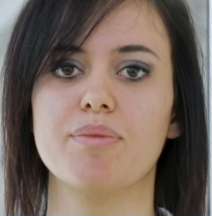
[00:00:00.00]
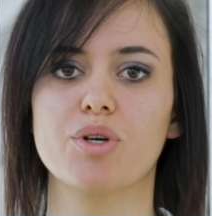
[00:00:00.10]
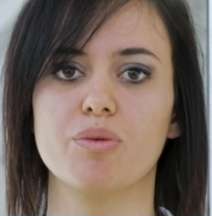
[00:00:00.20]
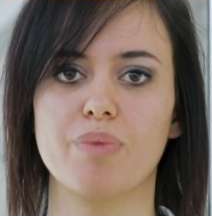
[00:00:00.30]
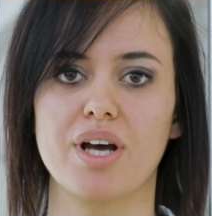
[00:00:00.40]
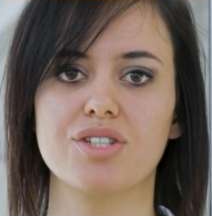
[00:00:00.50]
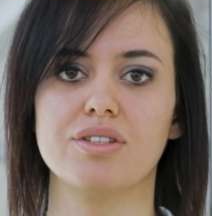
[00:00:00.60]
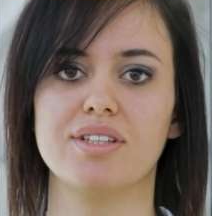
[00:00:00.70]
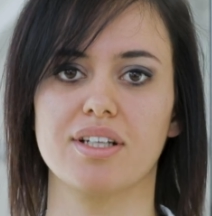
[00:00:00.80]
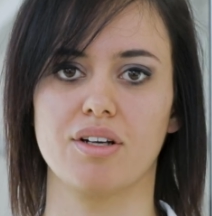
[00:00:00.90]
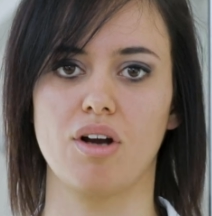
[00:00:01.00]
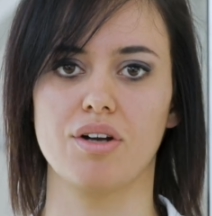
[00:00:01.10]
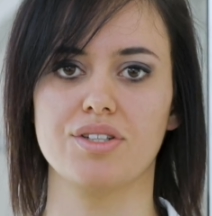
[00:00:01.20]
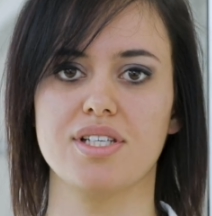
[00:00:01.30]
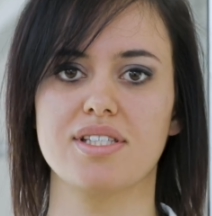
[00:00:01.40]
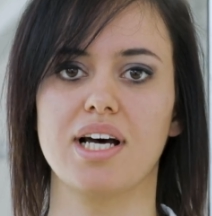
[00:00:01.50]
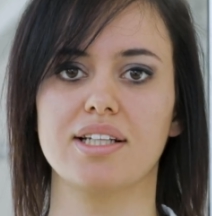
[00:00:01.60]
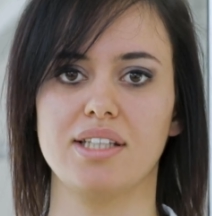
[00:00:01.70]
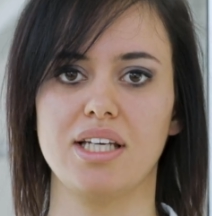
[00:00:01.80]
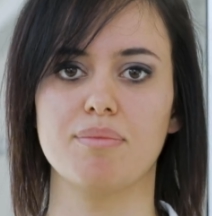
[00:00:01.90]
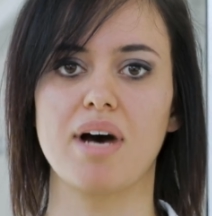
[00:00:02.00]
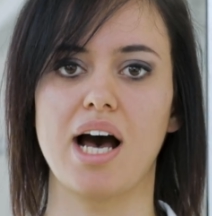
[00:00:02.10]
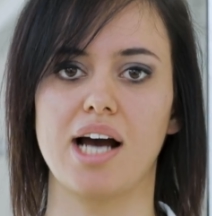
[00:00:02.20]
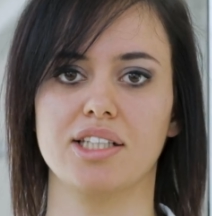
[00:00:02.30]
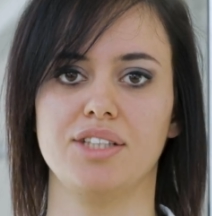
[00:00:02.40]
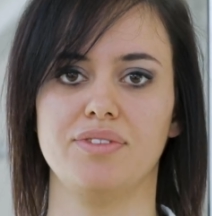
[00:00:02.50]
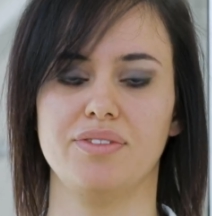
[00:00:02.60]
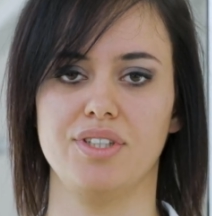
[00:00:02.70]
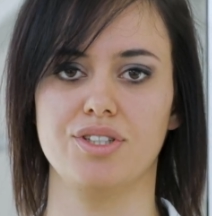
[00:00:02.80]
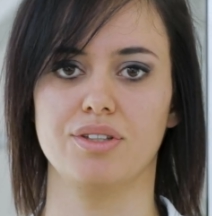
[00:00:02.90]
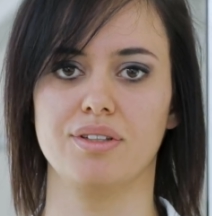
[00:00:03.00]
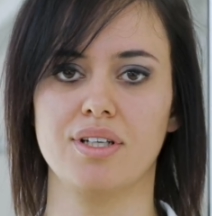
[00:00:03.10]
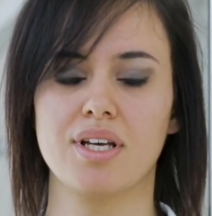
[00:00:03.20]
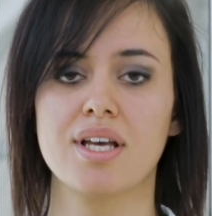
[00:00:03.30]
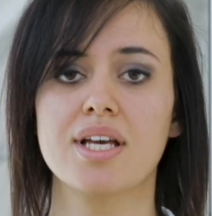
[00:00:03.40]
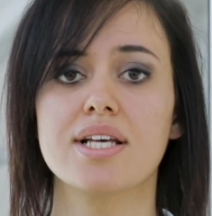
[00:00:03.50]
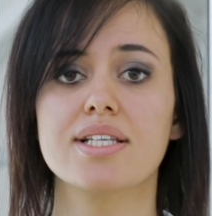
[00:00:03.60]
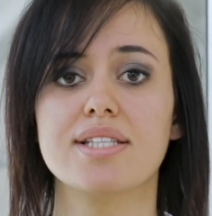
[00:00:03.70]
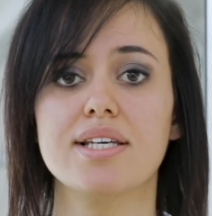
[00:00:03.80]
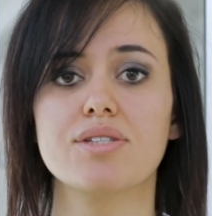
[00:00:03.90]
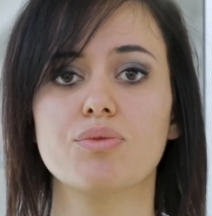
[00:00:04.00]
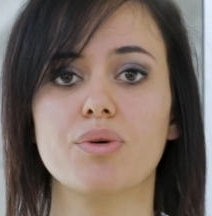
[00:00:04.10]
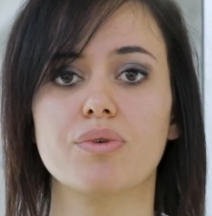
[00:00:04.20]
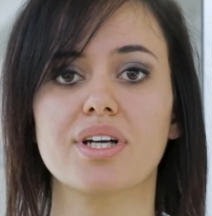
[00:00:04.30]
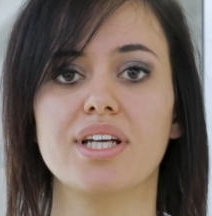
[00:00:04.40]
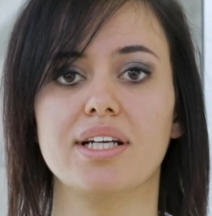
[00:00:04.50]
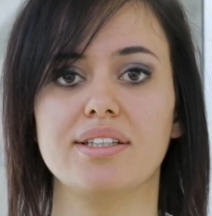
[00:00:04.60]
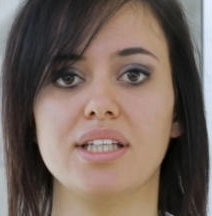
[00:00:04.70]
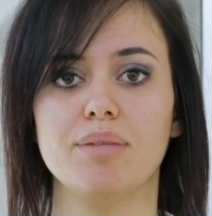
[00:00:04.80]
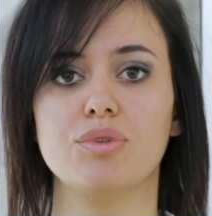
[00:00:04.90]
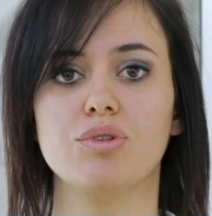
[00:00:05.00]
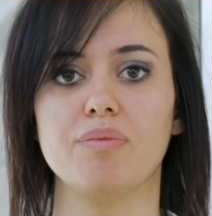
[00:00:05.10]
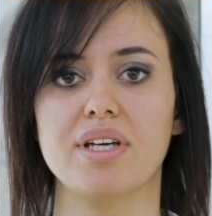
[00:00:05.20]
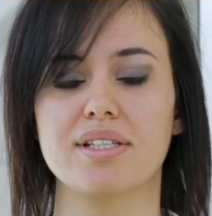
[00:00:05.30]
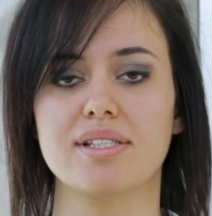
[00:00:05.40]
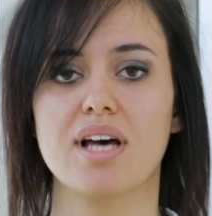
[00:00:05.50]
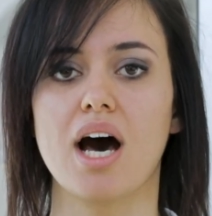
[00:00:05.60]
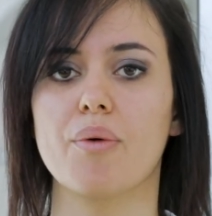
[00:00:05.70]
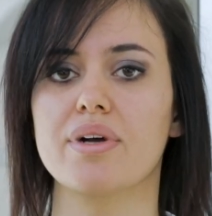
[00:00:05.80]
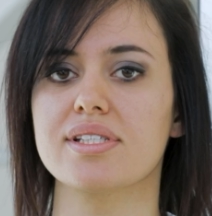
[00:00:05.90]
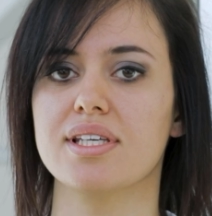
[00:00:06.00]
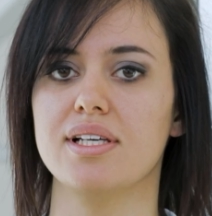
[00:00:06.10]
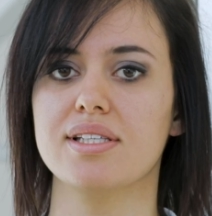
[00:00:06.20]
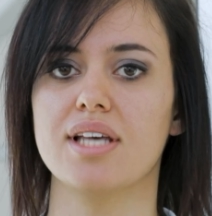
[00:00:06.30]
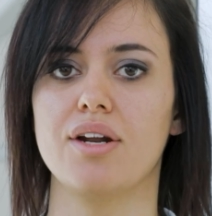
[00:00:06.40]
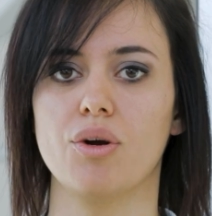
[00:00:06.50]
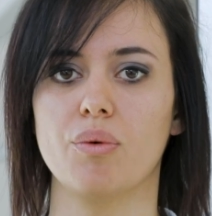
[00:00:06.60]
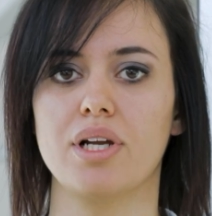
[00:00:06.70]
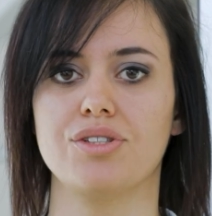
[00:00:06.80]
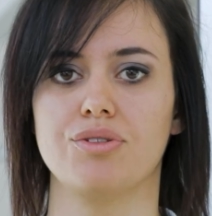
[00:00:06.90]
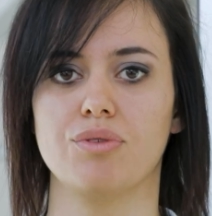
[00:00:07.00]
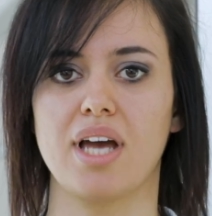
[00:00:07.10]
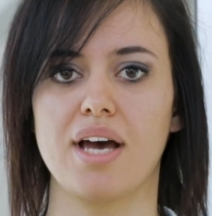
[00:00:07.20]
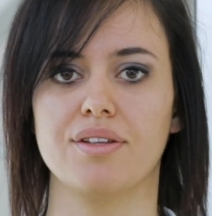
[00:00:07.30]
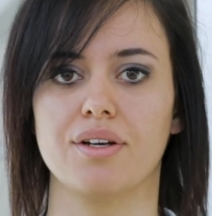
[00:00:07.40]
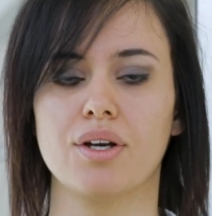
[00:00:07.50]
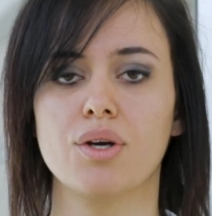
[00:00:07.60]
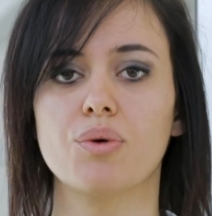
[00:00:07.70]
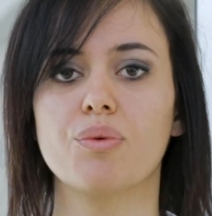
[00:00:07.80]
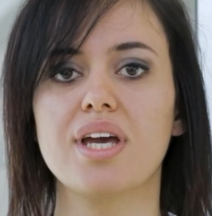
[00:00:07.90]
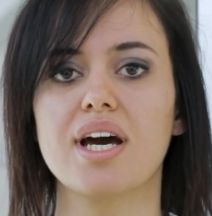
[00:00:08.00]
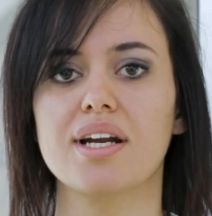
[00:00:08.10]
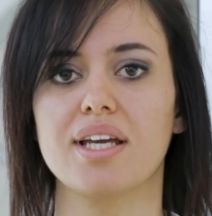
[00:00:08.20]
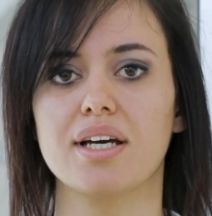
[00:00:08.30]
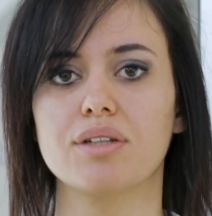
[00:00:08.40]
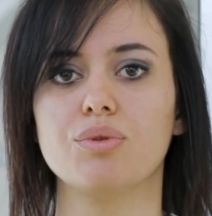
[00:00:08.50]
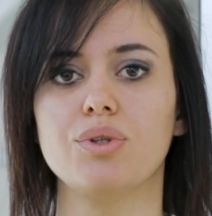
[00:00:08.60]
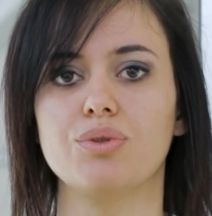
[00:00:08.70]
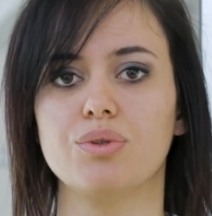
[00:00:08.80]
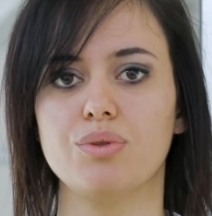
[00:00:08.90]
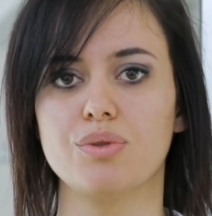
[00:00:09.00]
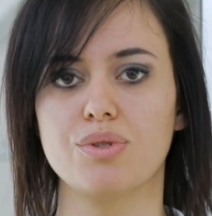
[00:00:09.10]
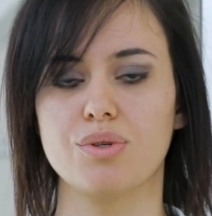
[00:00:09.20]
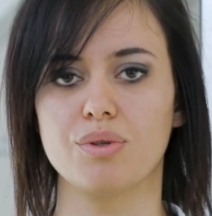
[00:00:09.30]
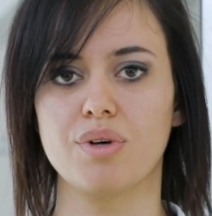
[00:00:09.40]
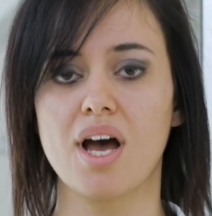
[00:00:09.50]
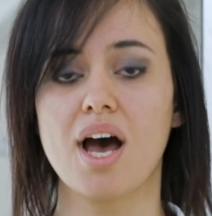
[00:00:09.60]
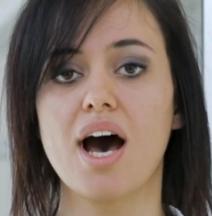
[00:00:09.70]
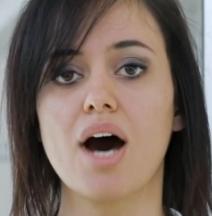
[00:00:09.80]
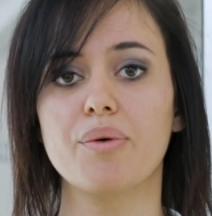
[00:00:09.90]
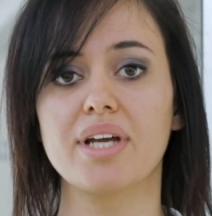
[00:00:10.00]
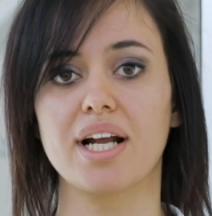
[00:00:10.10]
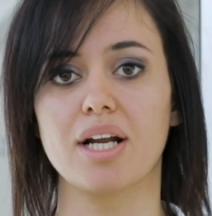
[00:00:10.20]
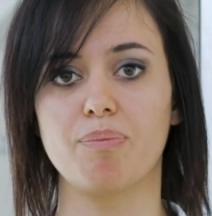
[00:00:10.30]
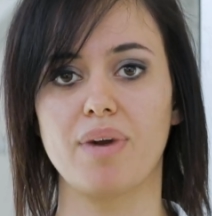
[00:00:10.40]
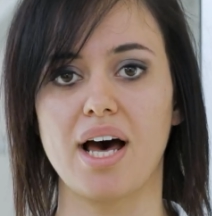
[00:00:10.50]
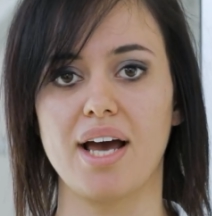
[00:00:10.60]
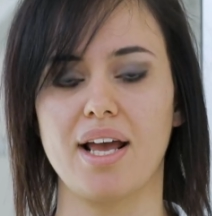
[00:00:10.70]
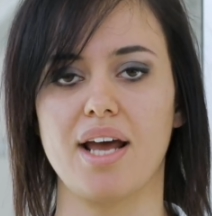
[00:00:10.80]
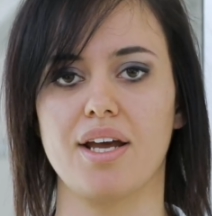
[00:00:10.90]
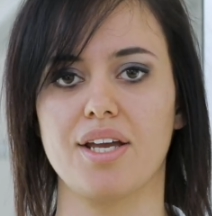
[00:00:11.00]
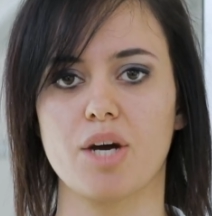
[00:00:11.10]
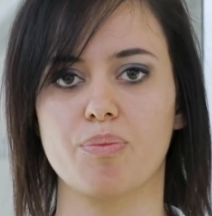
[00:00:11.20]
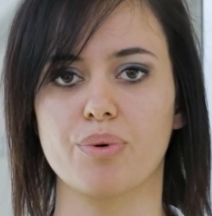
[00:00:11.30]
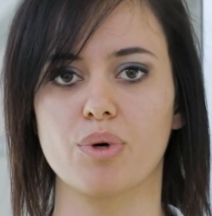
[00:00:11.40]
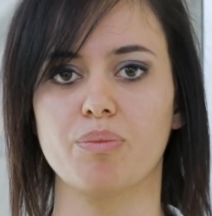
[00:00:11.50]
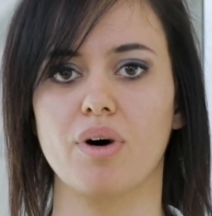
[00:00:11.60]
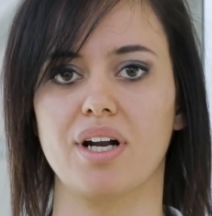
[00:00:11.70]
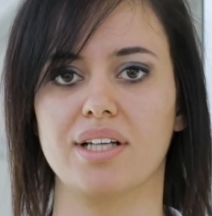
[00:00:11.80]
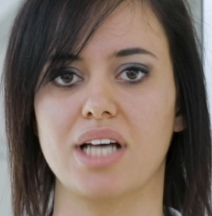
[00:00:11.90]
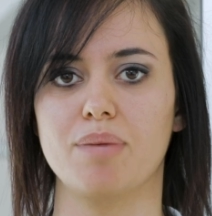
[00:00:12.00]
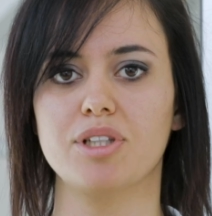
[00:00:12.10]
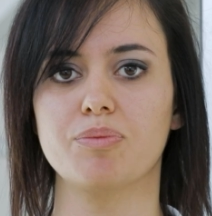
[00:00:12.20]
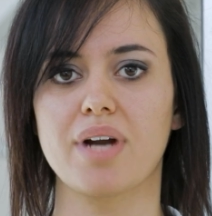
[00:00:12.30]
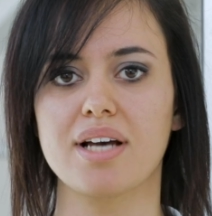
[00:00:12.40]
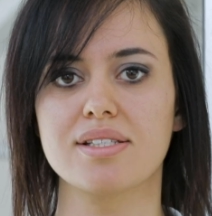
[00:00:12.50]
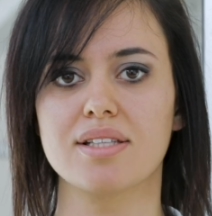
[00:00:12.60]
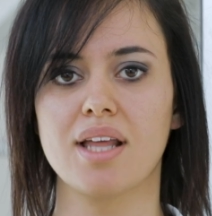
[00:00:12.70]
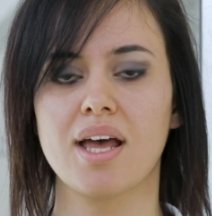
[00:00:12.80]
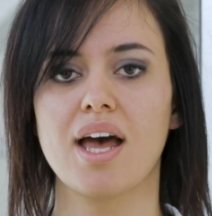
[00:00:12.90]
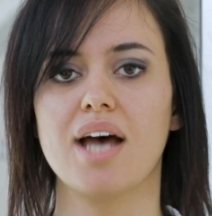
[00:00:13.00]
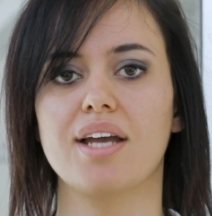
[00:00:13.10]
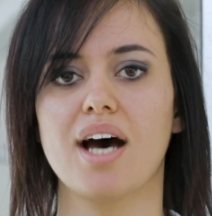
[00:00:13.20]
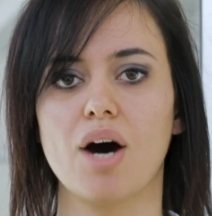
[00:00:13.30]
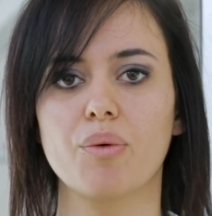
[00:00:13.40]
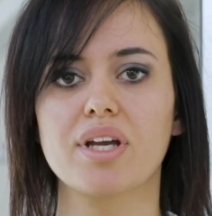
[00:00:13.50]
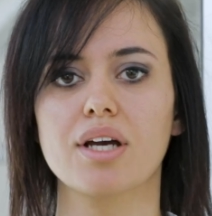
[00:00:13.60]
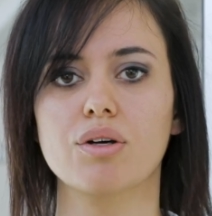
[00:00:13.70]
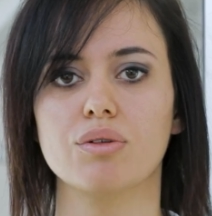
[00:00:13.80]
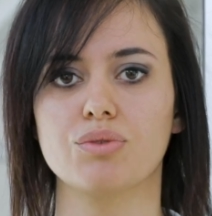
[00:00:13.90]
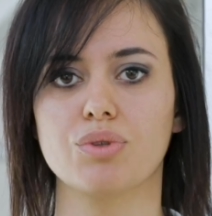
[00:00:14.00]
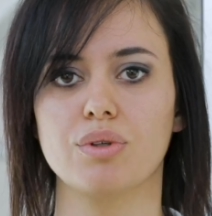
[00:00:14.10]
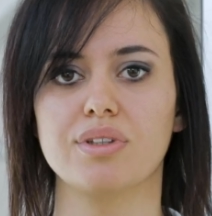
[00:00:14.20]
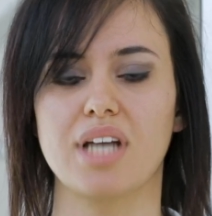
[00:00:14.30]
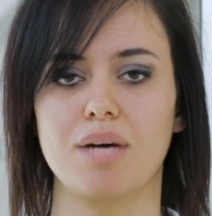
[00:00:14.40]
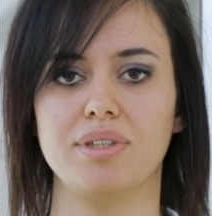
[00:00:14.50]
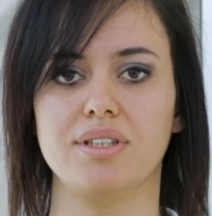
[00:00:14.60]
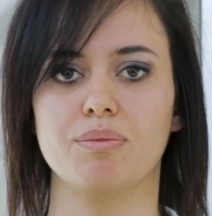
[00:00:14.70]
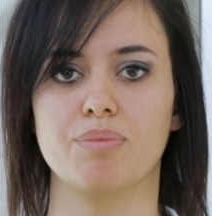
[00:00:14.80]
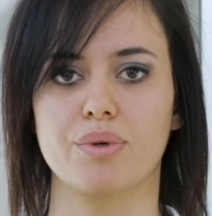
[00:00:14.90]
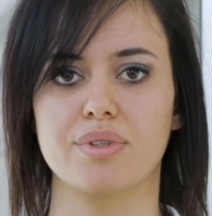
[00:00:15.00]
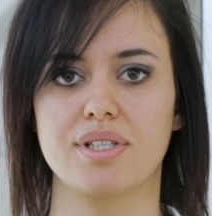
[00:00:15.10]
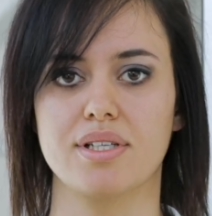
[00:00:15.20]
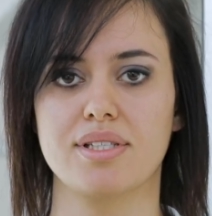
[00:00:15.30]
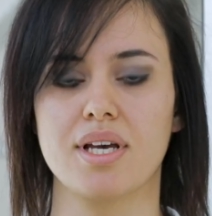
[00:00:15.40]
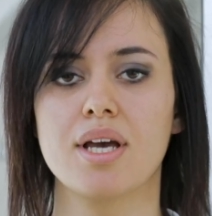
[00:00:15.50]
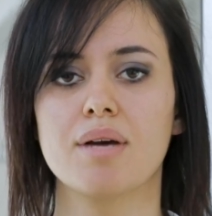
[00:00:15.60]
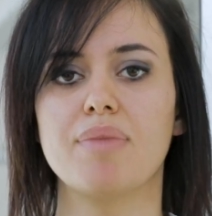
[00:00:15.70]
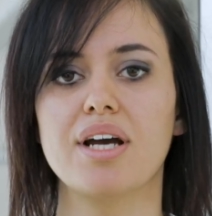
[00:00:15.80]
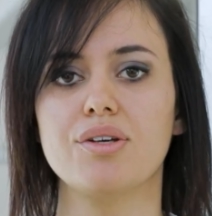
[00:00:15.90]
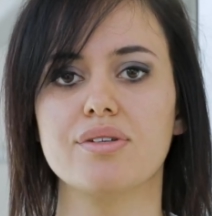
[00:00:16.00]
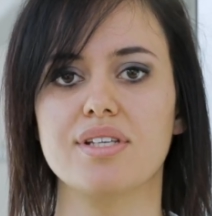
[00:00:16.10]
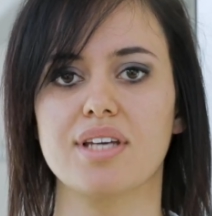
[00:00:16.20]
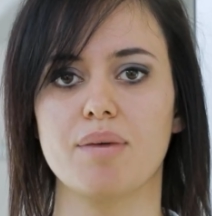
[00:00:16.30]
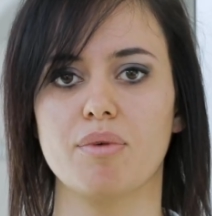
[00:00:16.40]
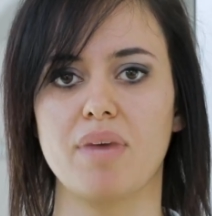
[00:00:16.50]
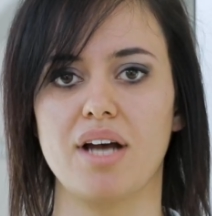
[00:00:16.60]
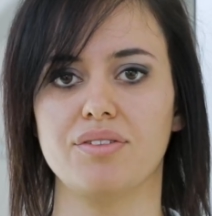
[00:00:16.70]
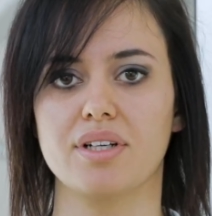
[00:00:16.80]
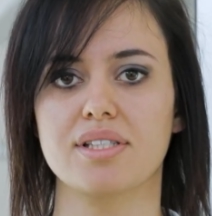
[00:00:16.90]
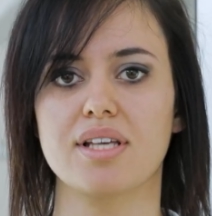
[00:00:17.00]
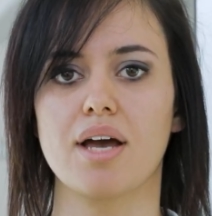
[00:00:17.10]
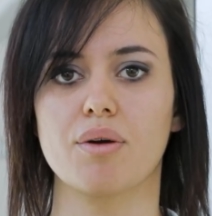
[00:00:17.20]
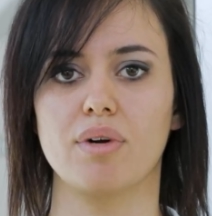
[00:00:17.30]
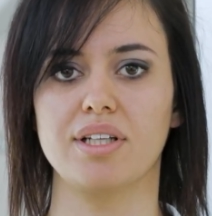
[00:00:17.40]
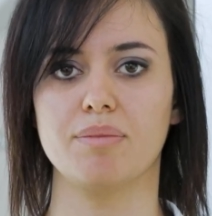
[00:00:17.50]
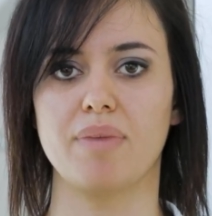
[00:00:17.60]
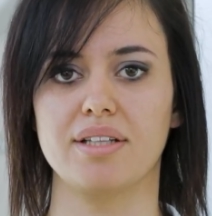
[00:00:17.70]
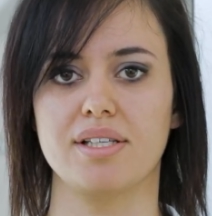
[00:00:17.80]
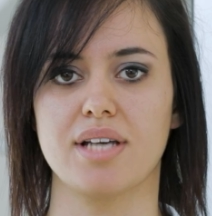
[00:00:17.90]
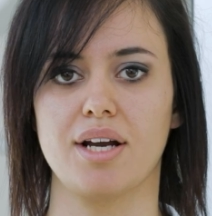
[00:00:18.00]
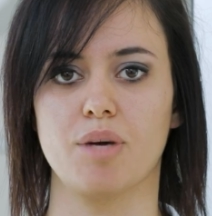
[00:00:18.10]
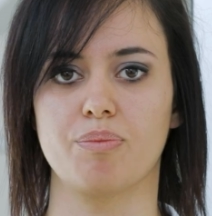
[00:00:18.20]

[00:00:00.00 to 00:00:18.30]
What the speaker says: I'm Compression Technologist at IMA Active Division. Since we work in a team to mix our skills and knowledge together, we are here to introduce you how we can apply an NIR probe on a tablet press and how we can control tableting process by using chemometrics and quality by design